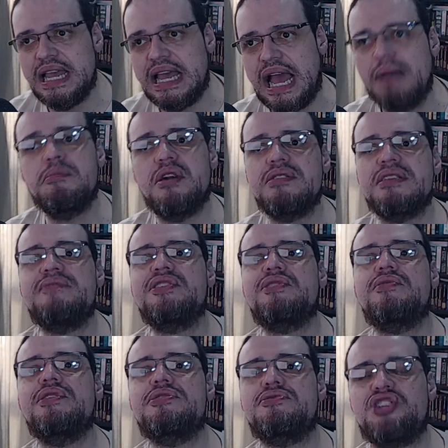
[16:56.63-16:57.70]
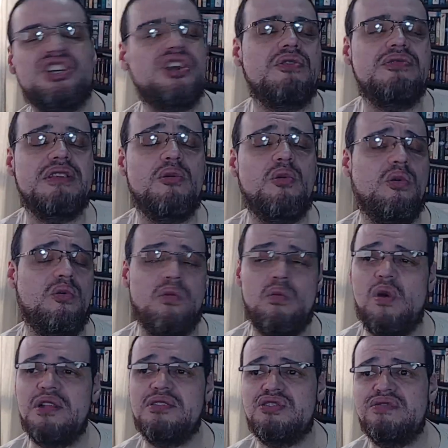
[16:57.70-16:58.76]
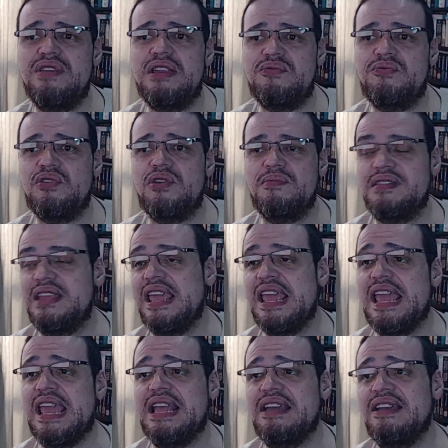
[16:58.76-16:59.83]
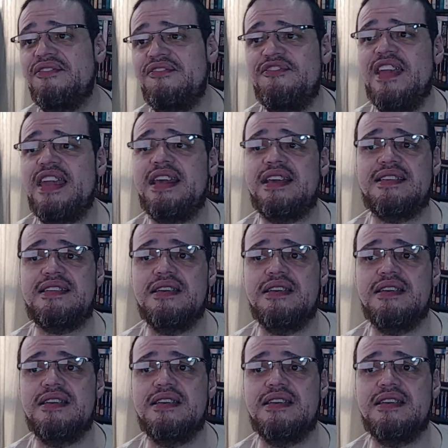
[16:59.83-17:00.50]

I'm not even going to show the one tweet from the Felix,